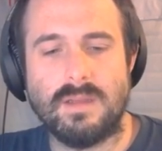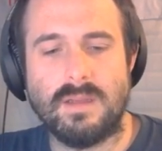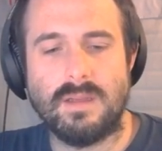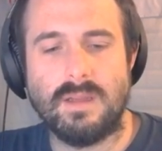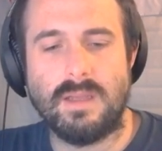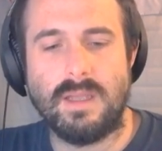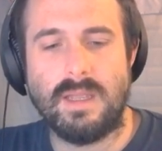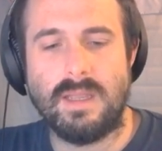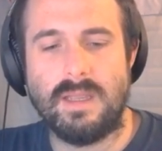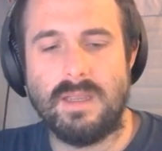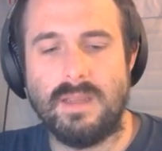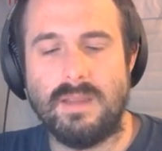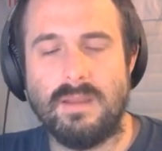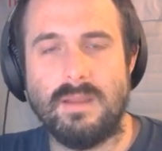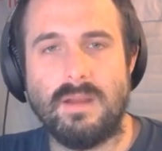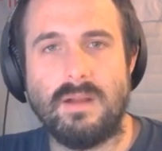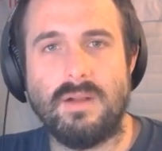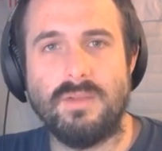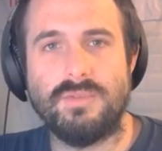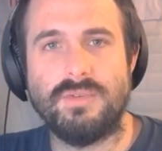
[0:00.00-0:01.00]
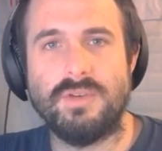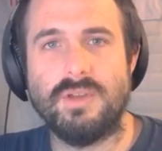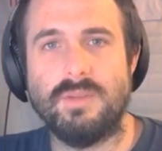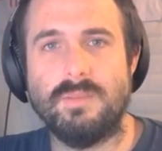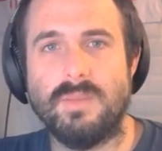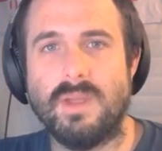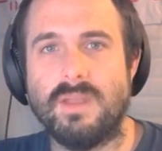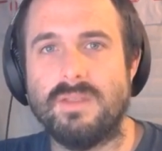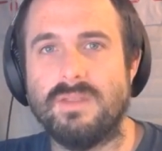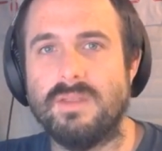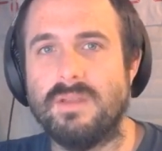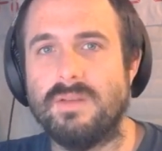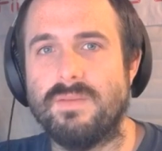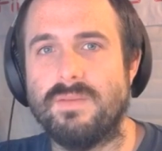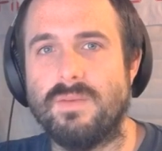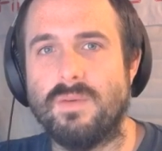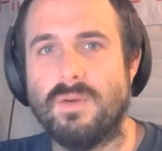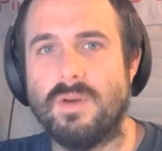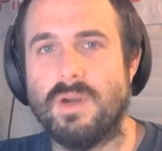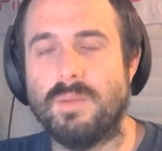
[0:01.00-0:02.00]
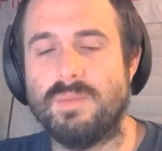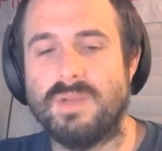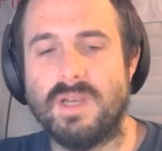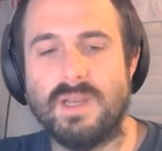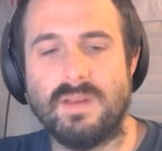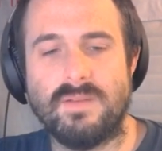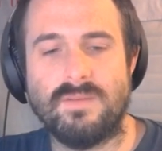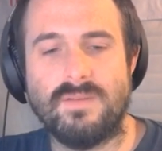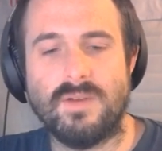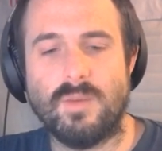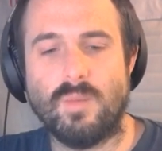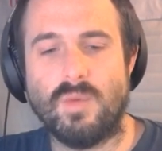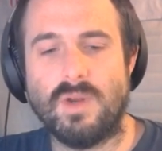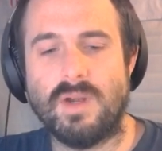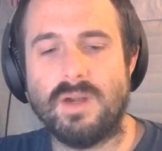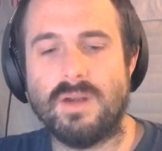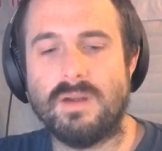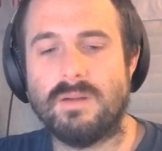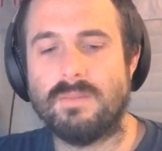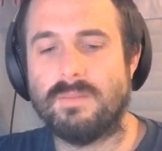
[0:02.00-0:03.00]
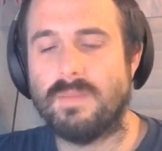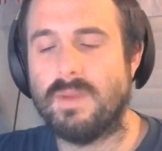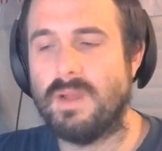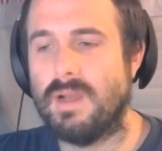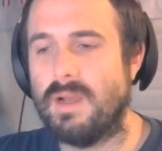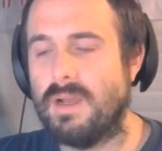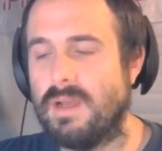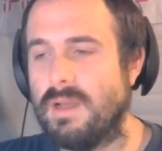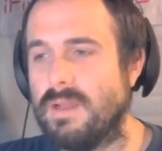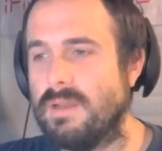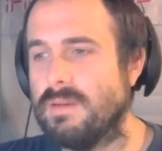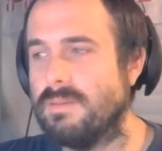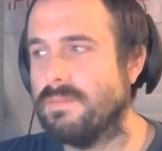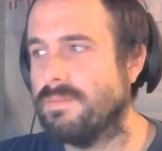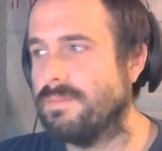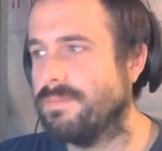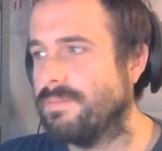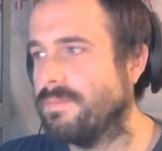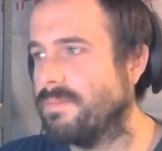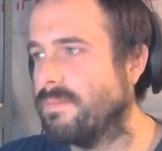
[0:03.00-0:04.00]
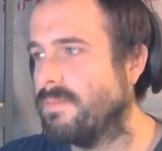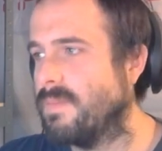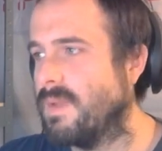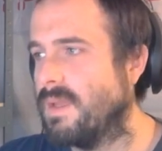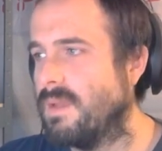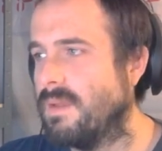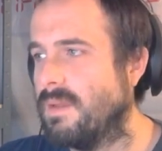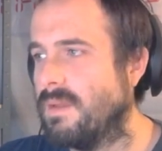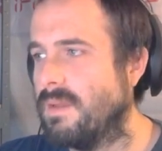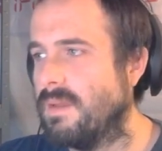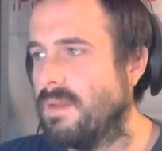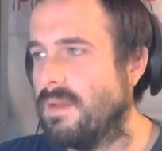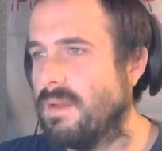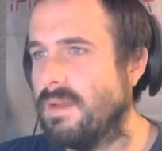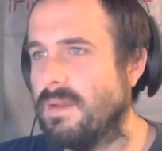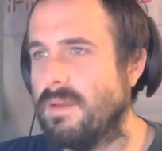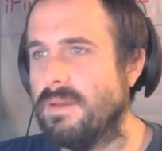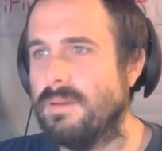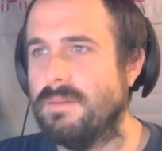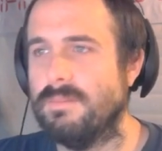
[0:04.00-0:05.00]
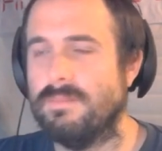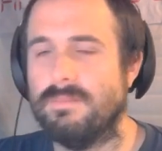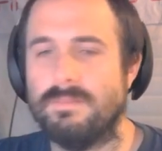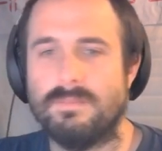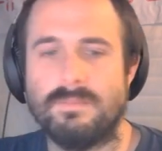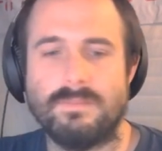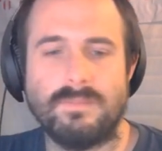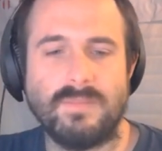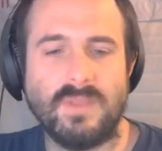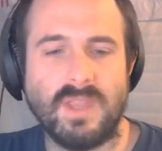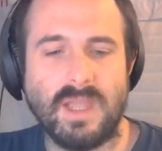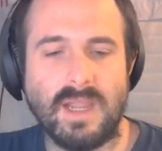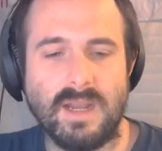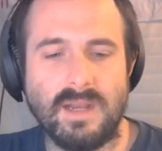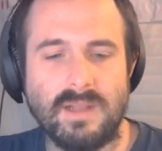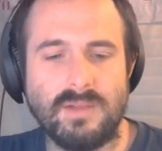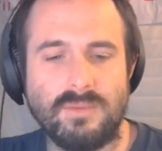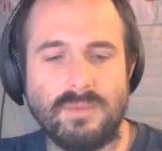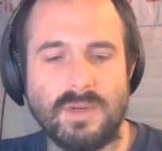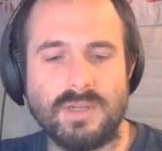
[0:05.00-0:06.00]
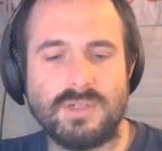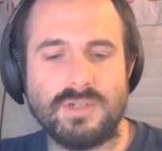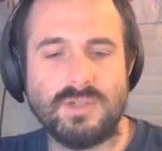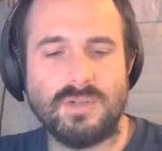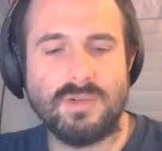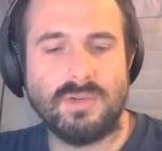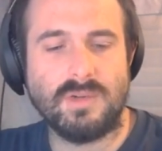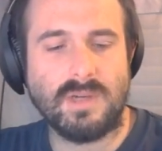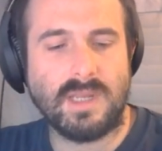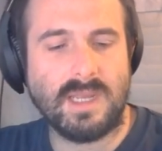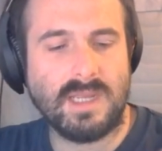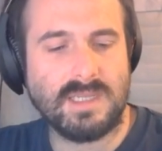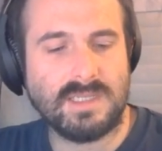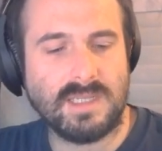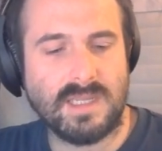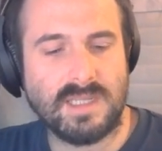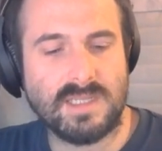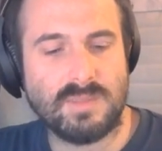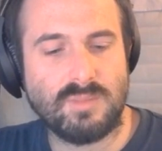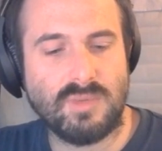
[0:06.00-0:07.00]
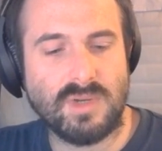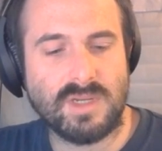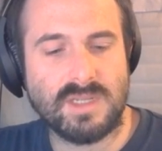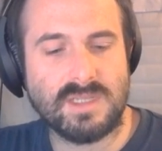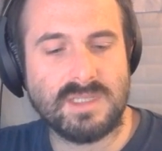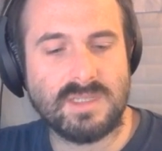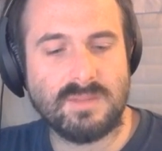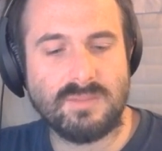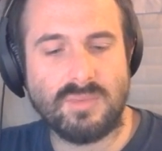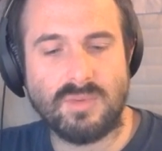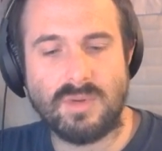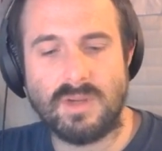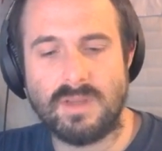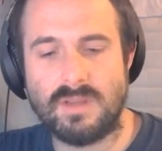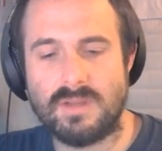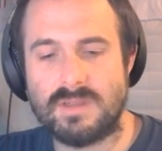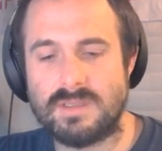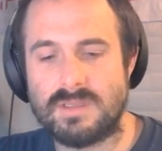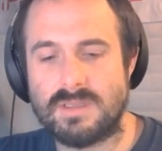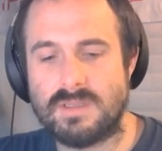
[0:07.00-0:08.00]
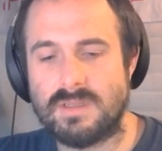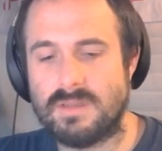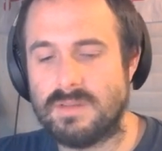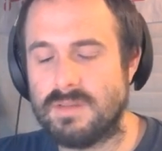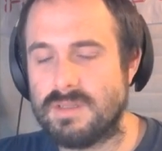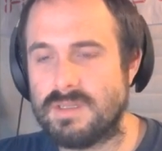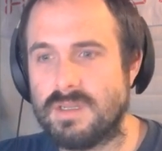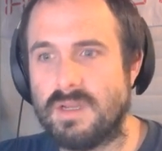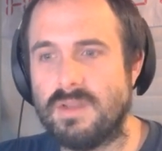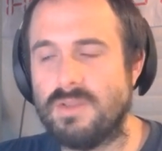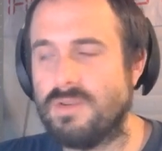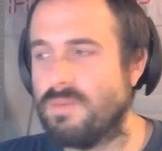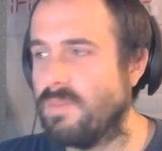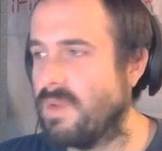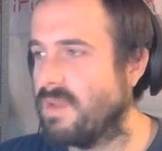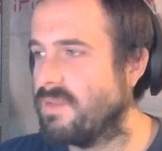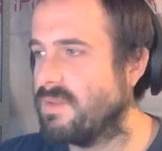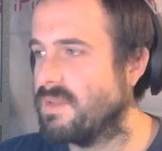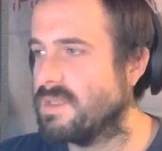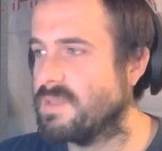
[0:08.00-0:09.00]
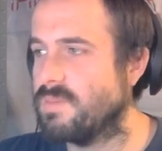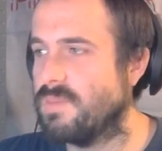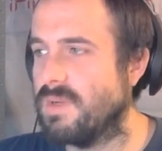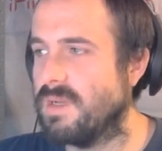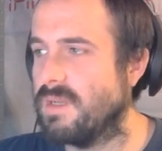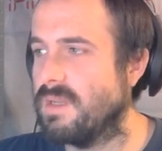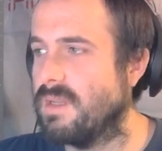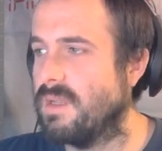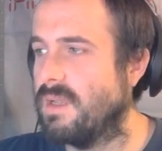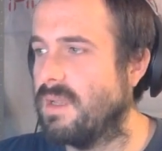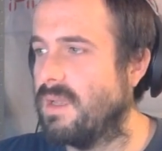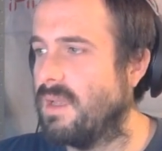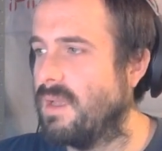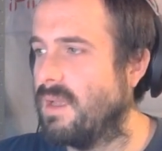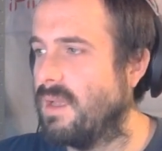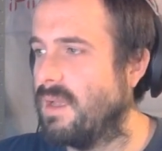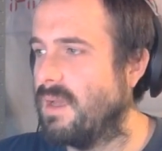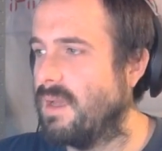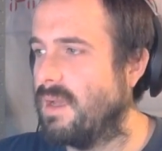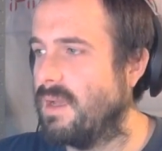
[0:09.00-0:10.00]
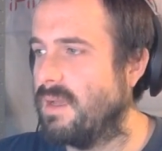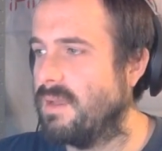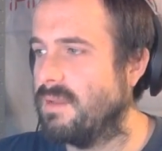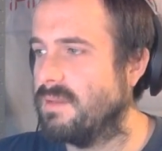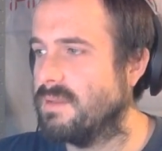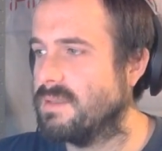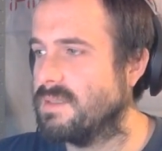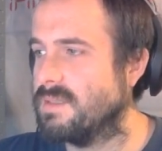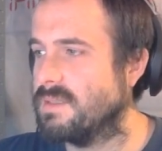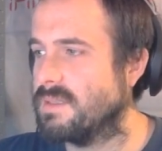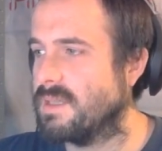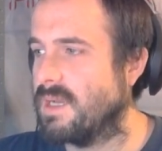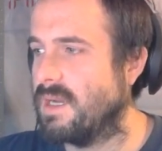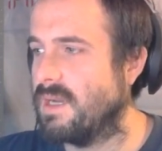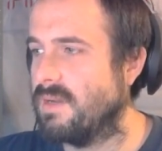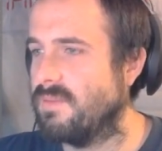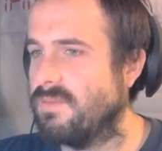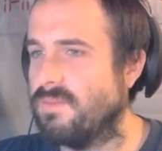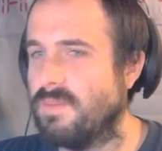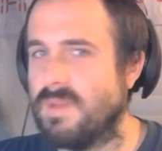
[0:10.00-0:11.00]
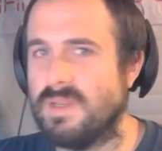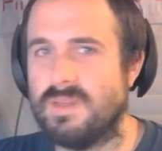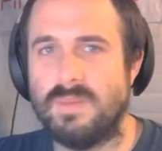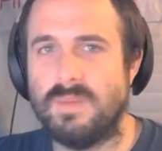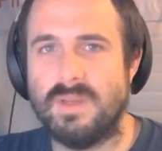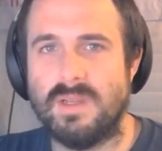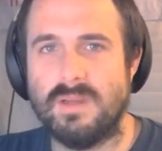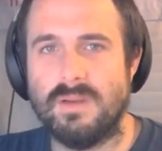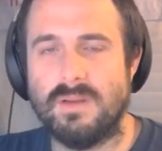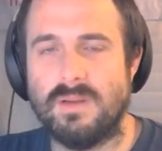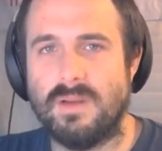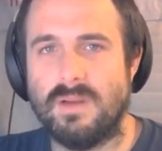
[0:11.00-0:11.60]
a alternate method for updating firmware on INLretro in case it gets bricked at some point. There's other methods, but this is kind of meant to be a